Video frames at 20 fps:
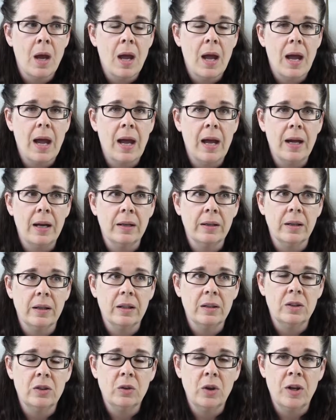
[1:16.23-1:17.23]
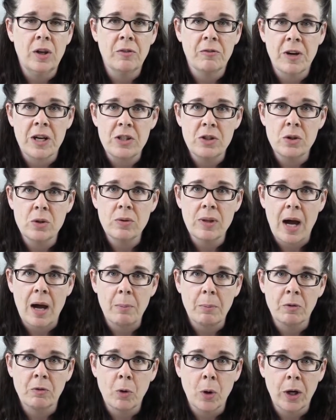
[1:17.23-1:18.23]
And if I do
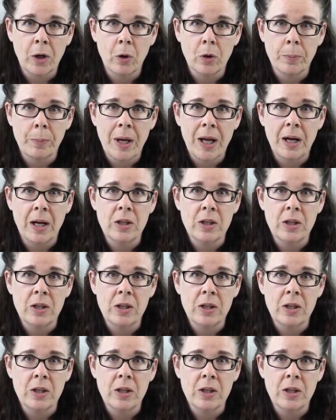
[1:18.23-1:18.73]
that before I go to bed,